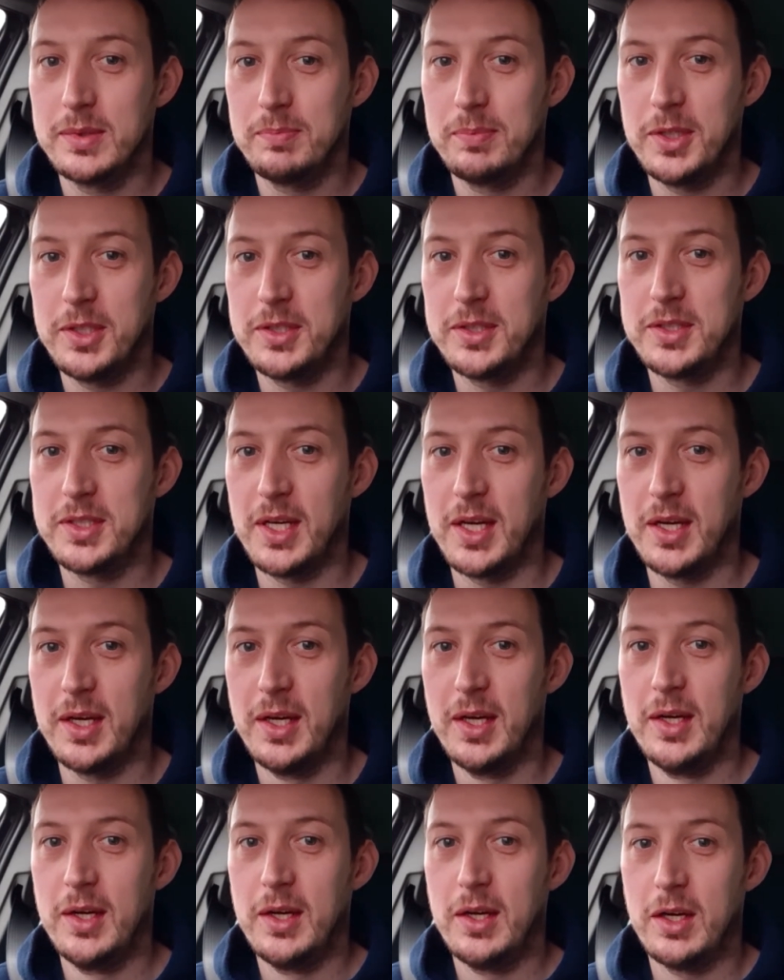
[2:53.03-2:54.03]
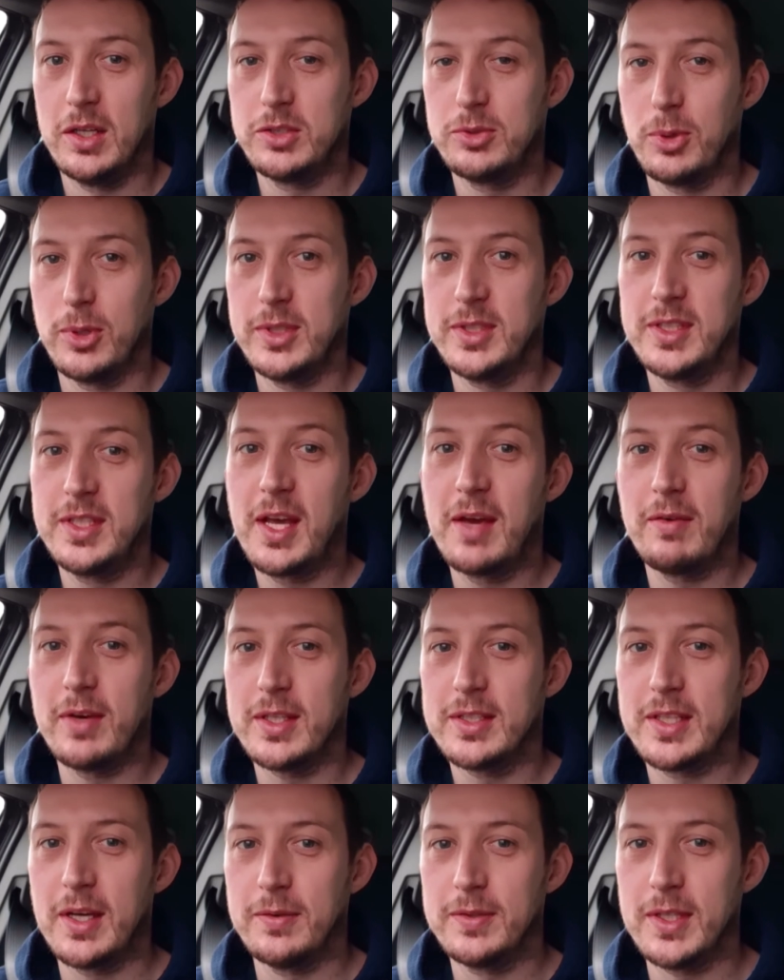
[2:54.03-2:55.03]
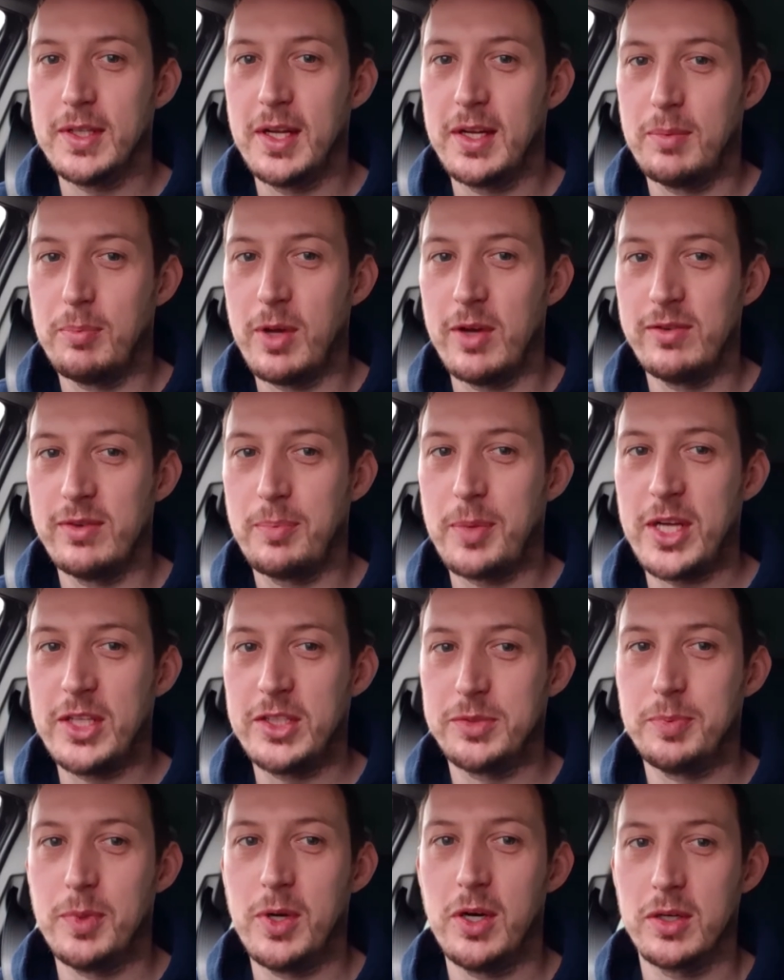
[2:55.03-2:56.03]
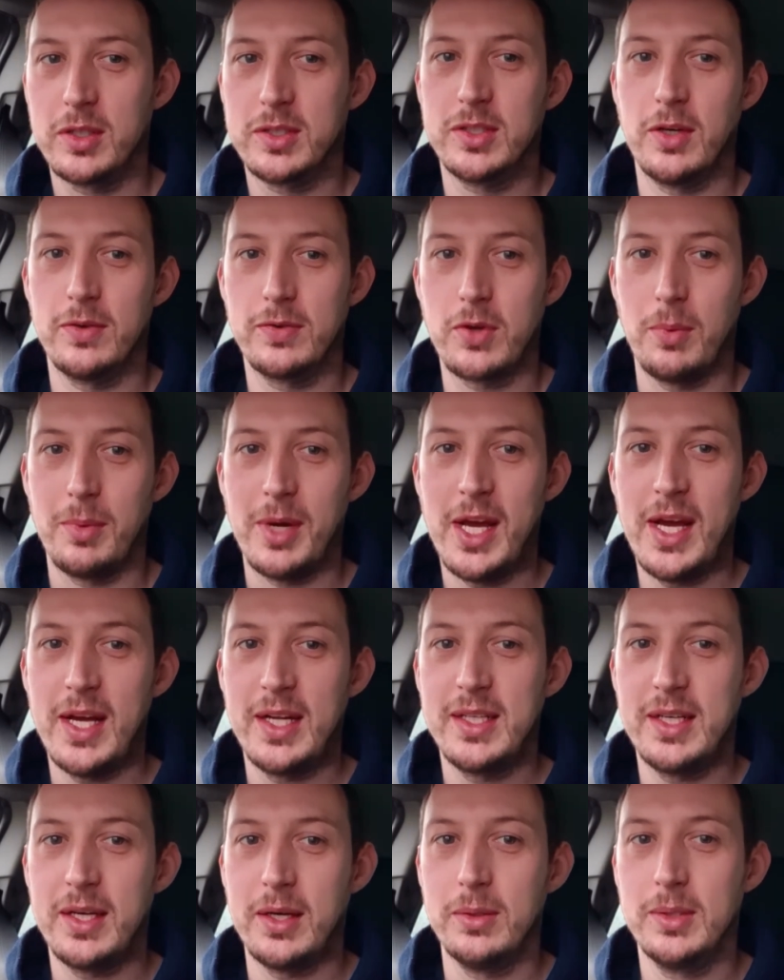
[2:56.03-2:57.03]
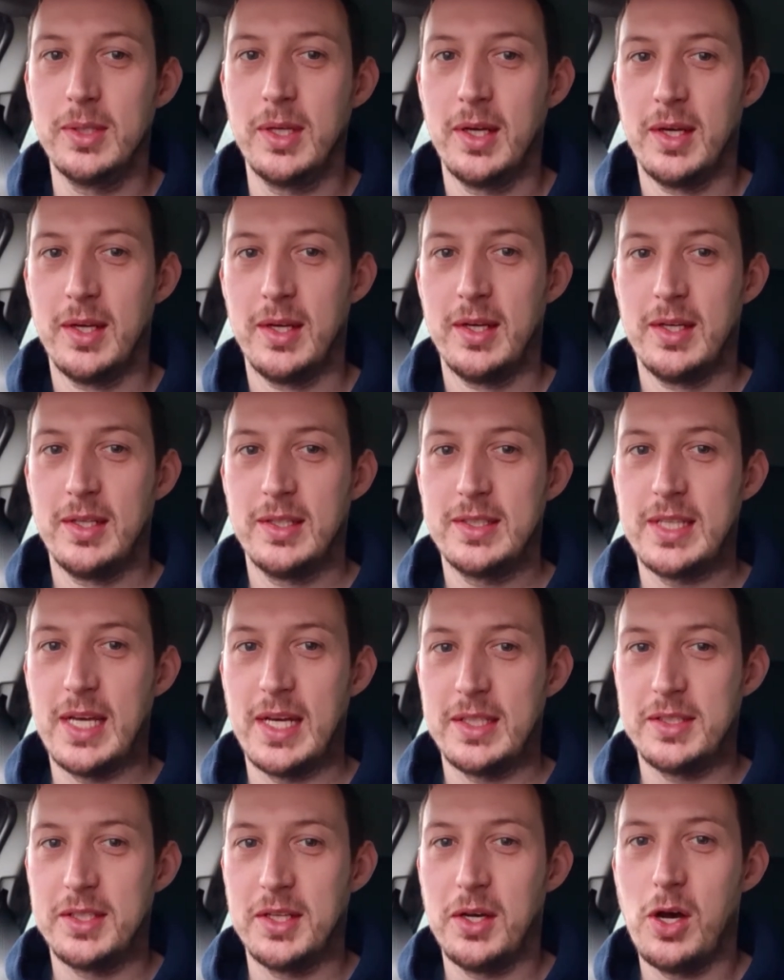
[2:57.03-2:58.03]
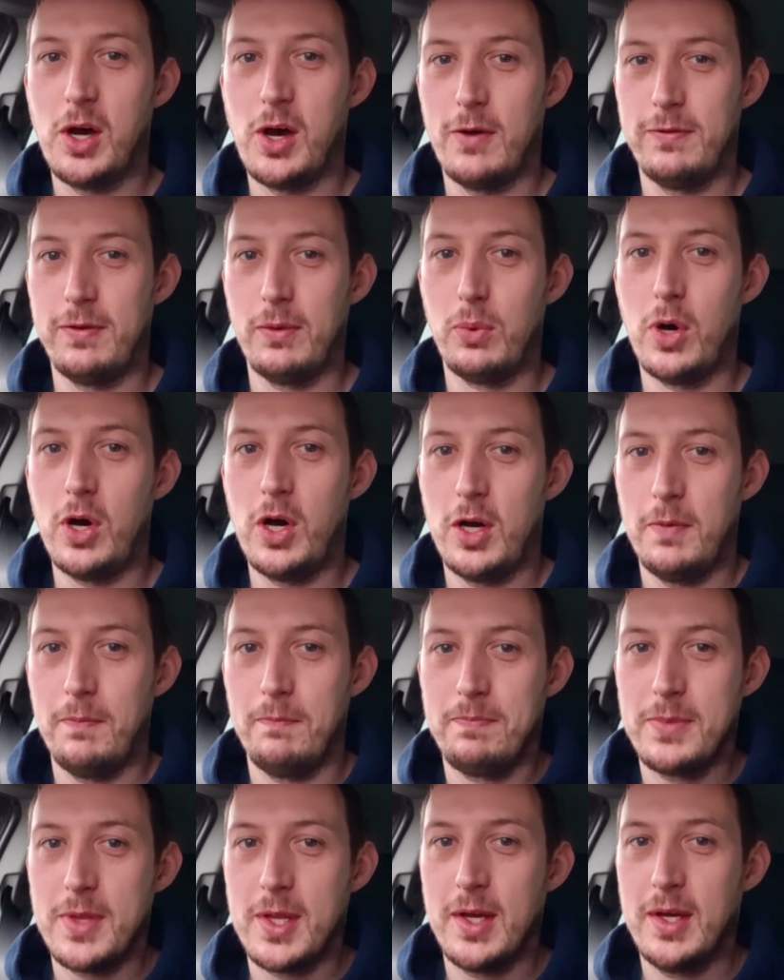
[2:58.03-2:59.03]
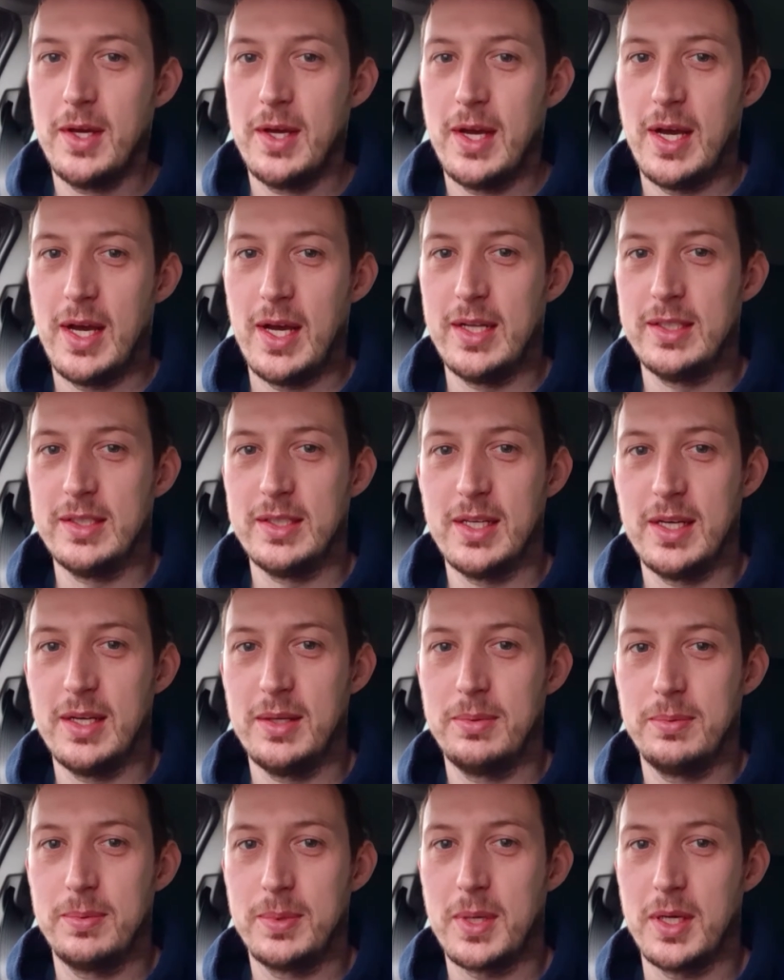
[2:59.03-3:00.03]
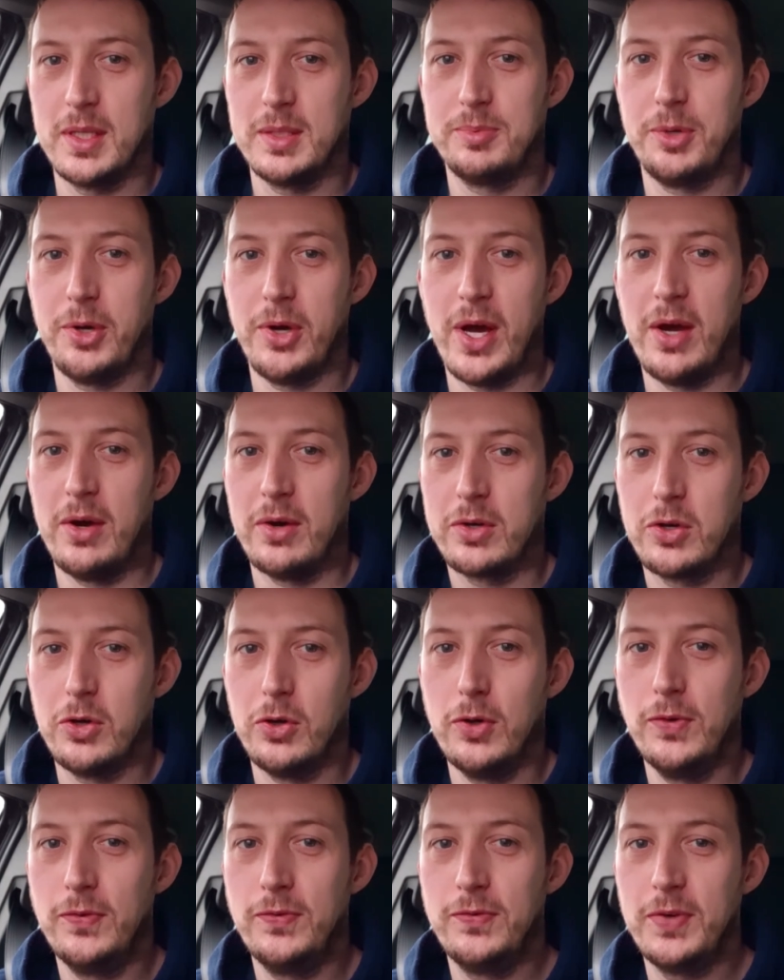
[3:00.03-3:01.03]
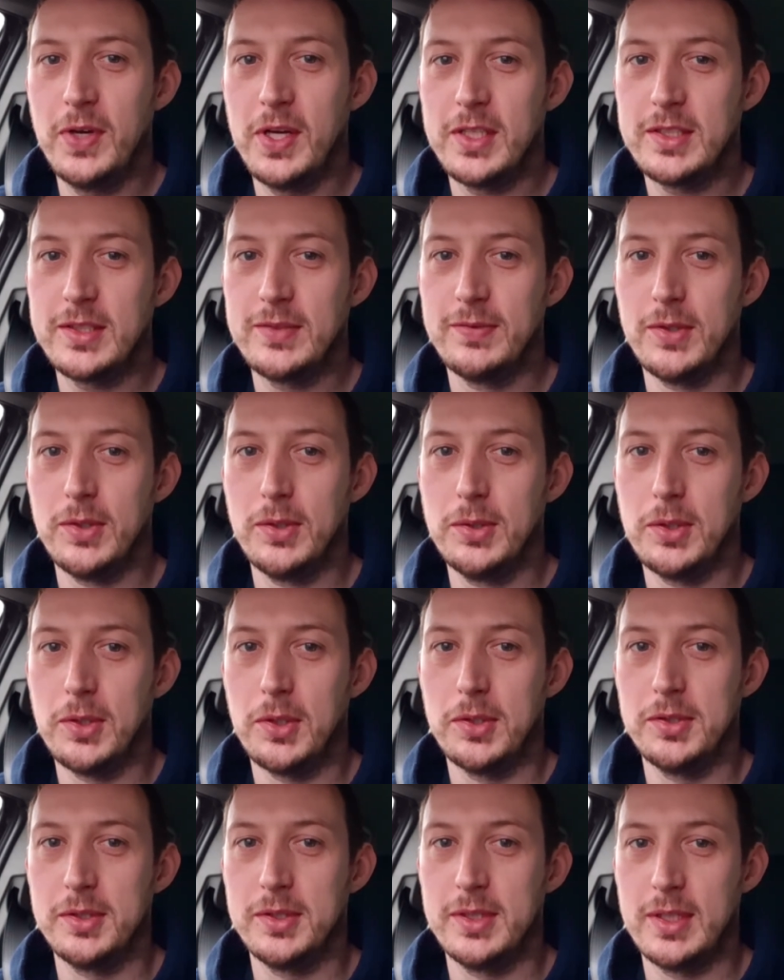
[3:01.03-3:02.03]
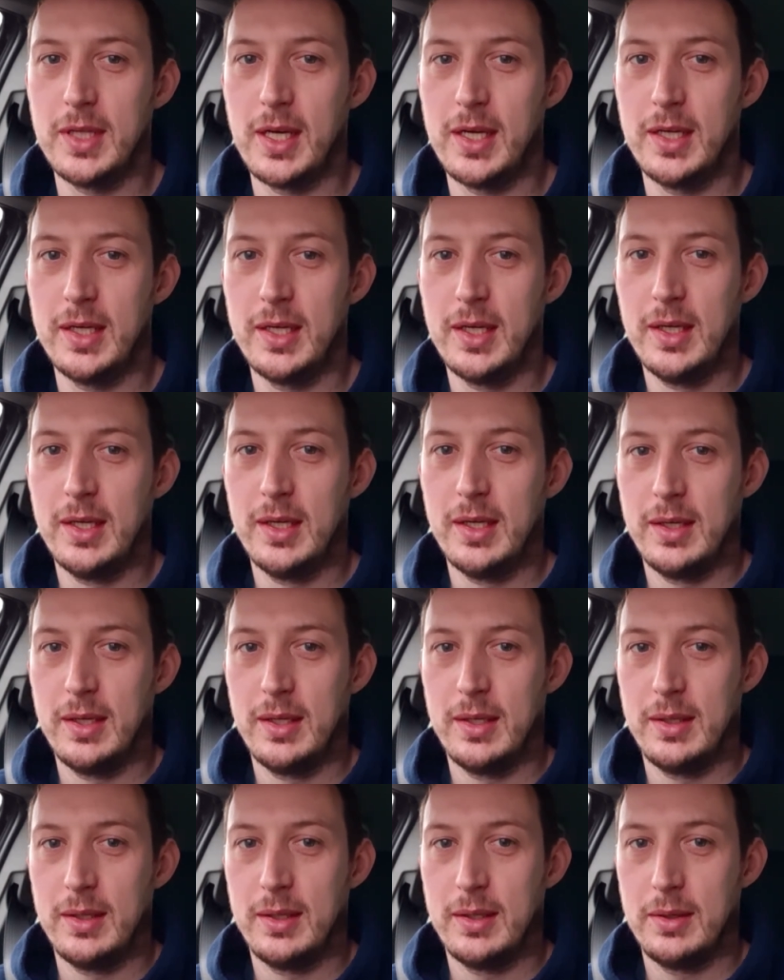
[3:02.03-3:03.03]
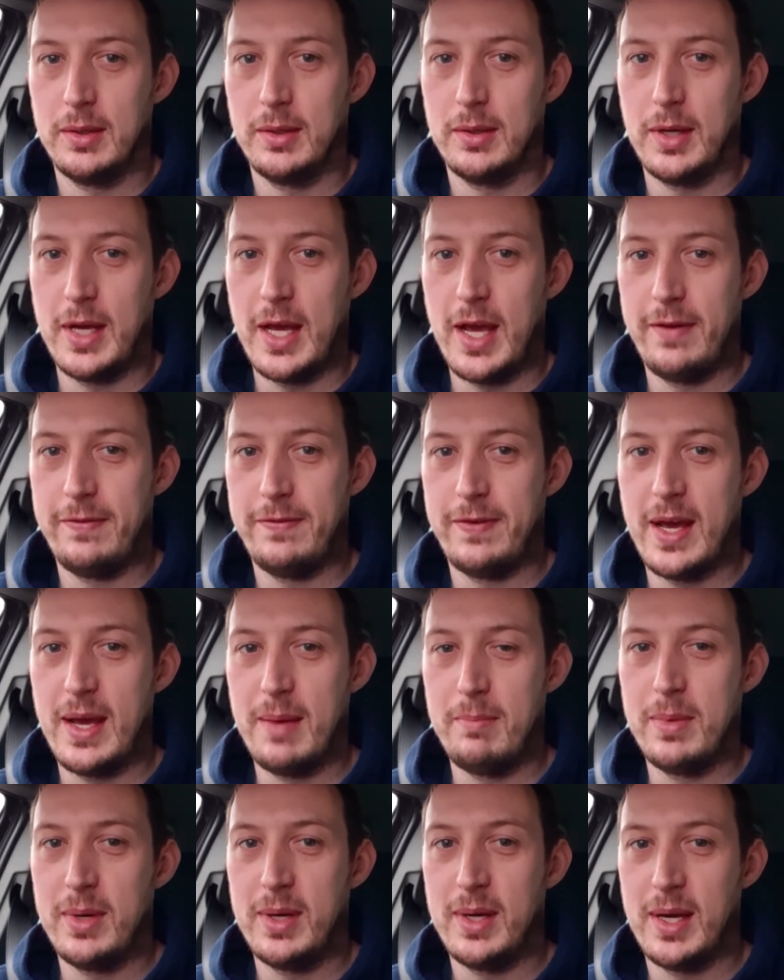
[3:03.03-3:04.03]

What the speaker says: But I just wanted to give ourselves a little bit of a benchmark. So I've got my handheld set to half a watt, and we're going to put out a call first of all on FM,